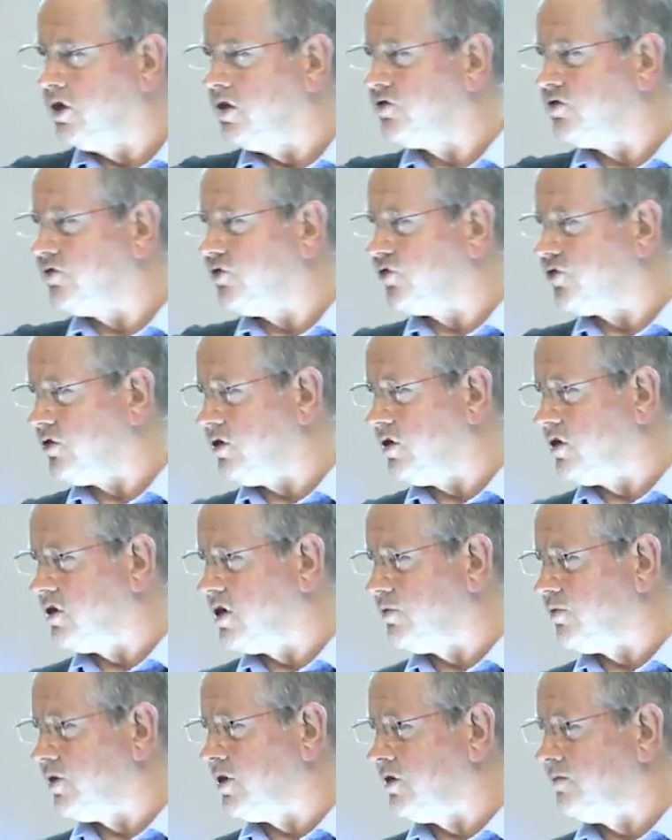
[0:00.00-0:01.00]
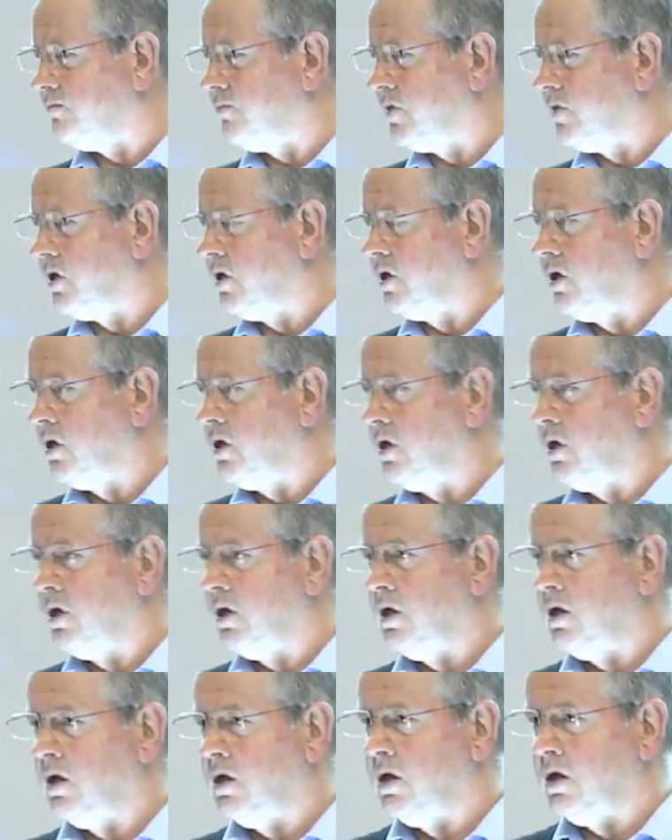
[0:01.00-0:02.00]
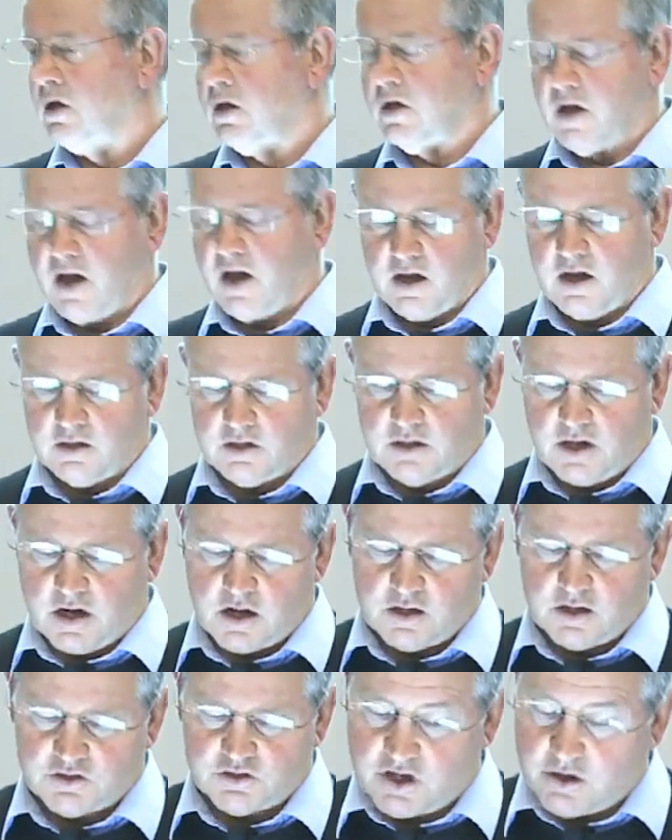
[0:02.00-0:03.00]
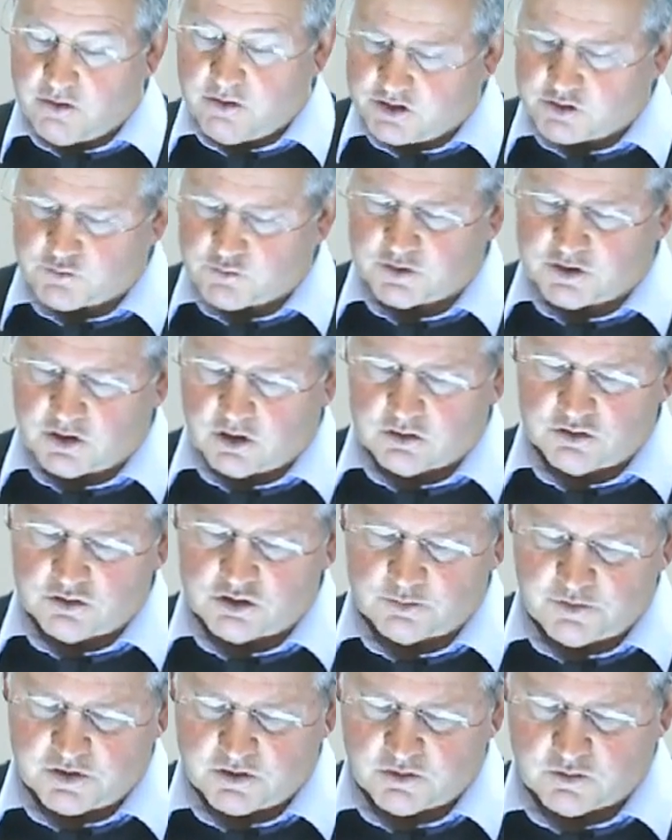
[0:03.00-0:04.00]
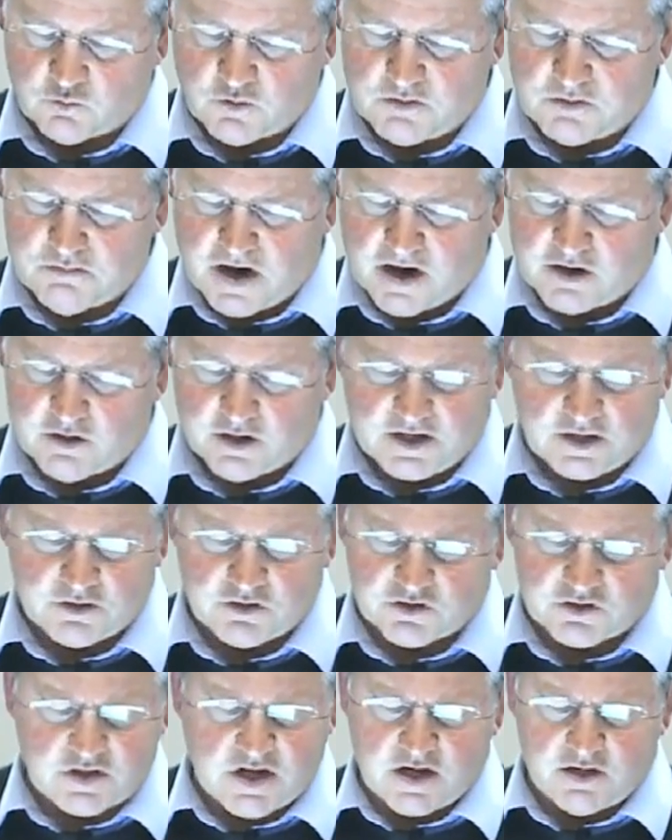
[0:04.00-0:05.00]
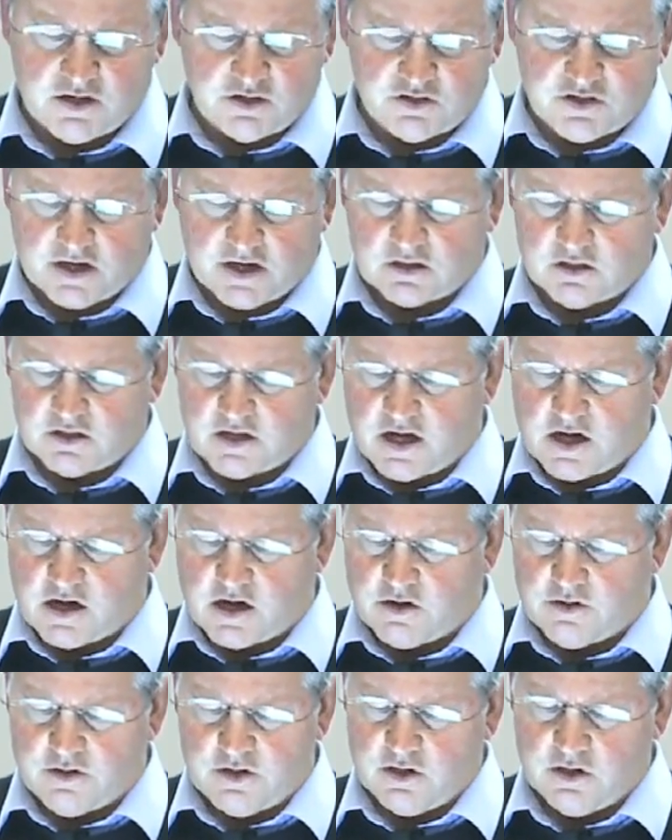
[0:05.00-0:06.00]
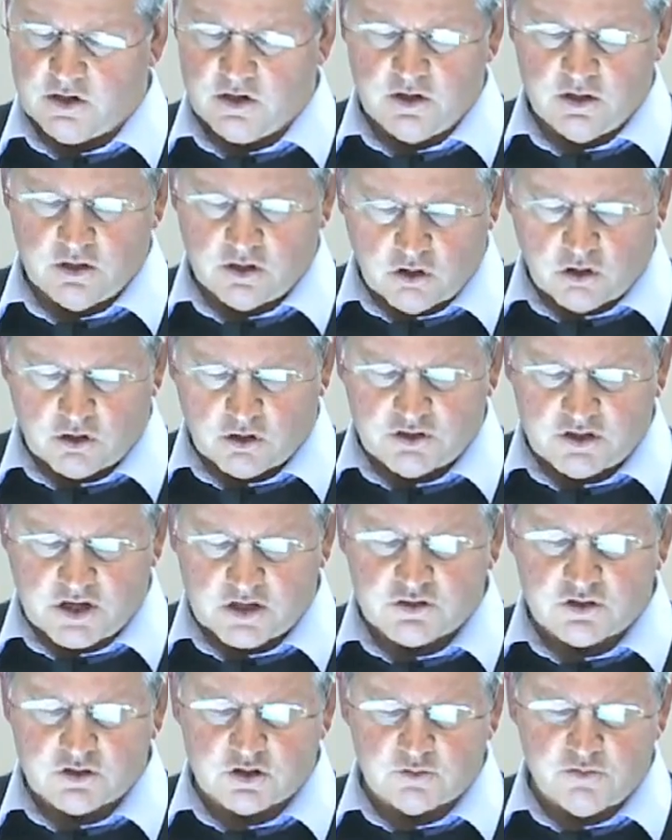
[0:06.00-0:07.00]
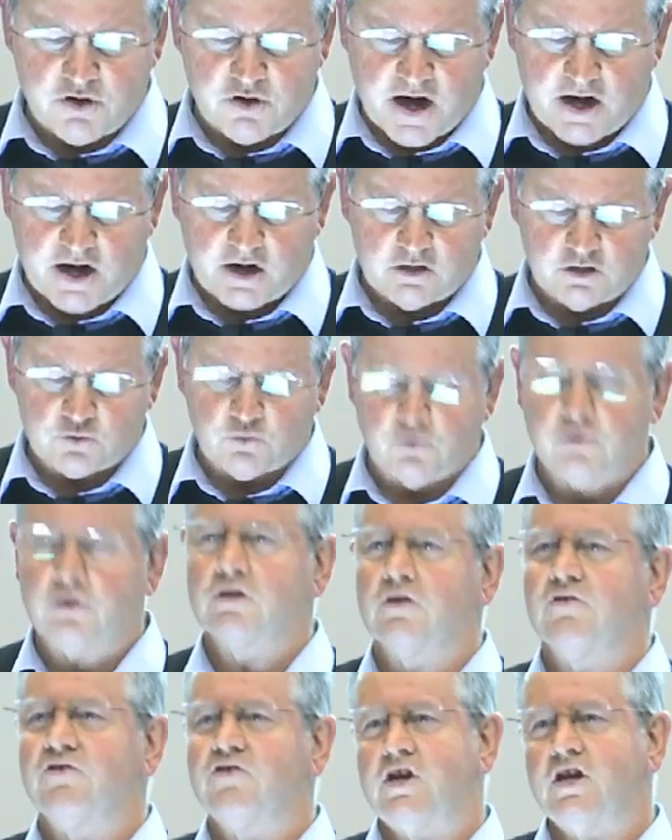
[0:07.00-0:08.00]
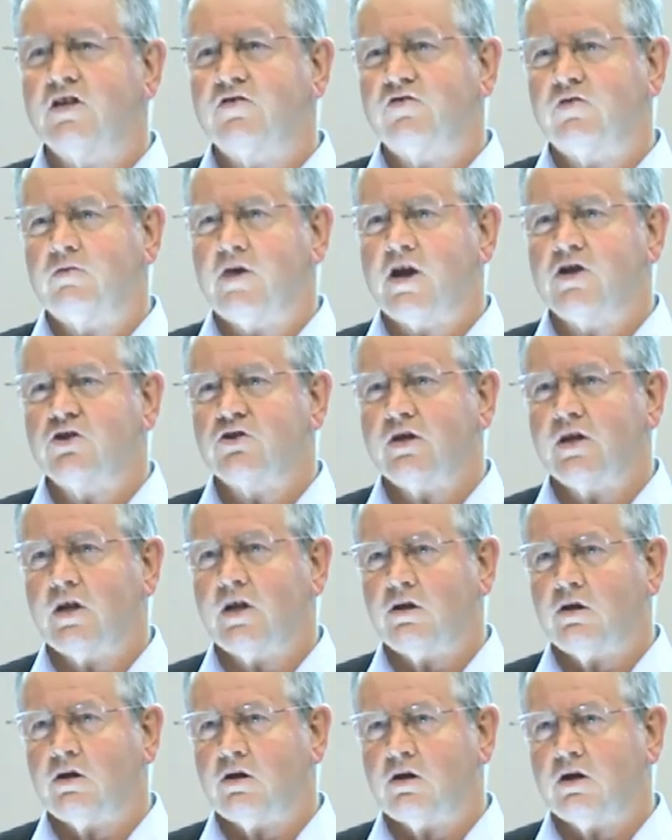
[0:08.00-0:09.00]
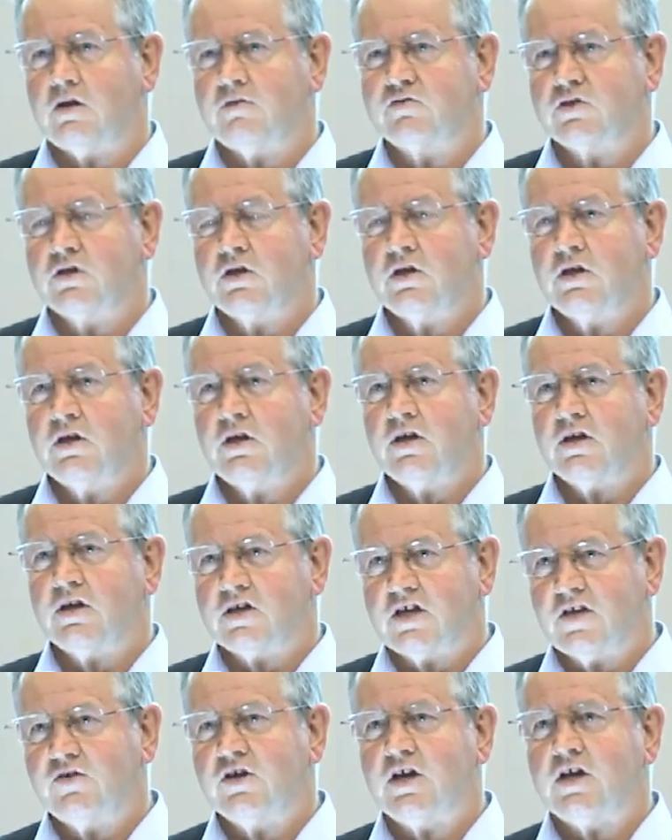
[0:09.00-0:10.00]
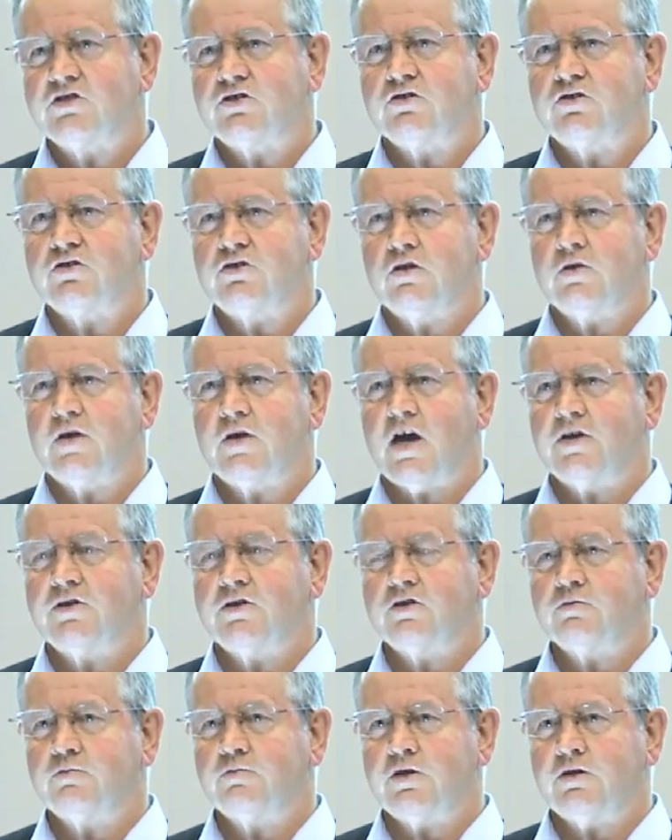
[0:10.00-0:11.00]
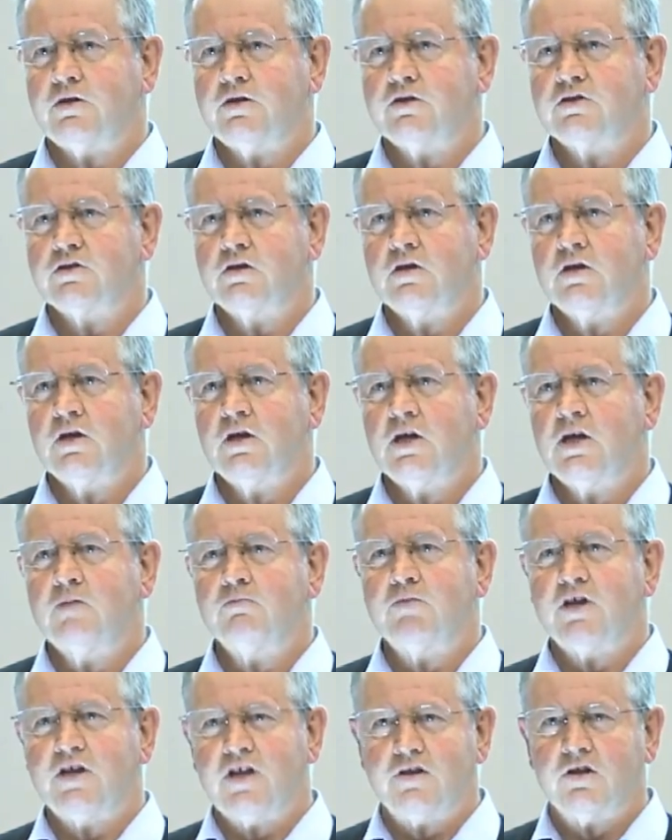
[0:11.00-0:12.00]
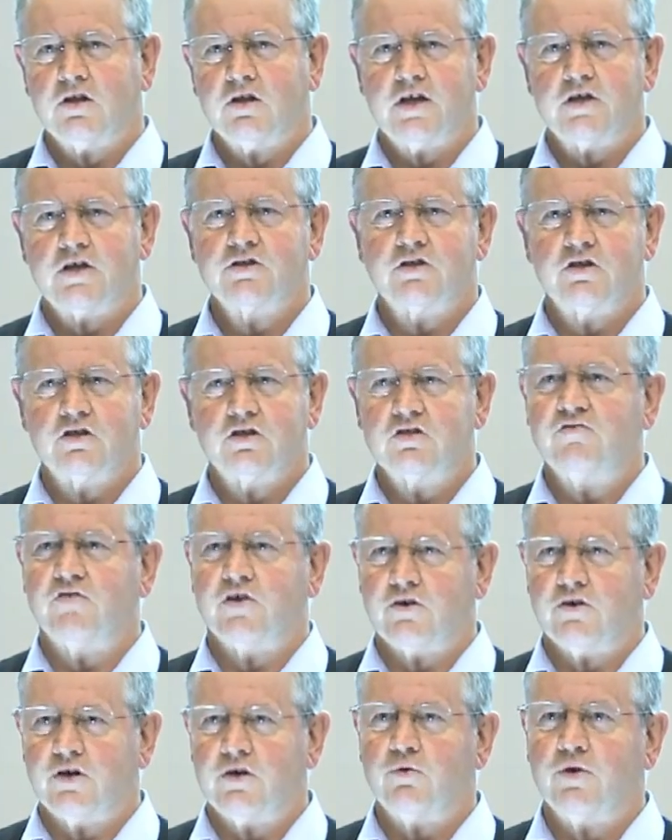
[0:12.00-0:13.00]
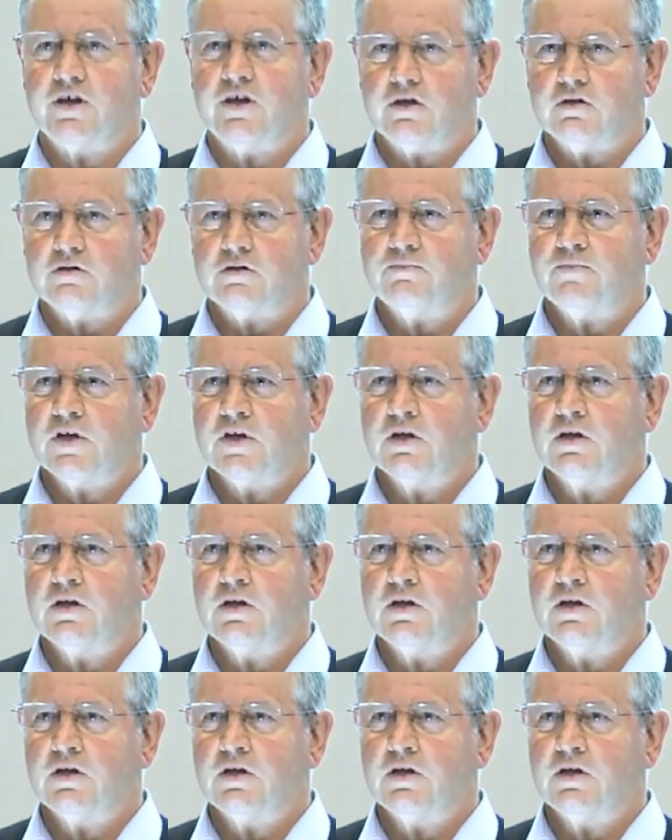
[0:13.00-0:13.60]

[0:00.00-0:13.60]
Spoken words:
leaves of the tree, can't we? And so it is with the Holy Spirit. We may not understand exactly how God does this miraculous work of transformation in our lives, giving us this new heart experience, but nonetheless, it is very real,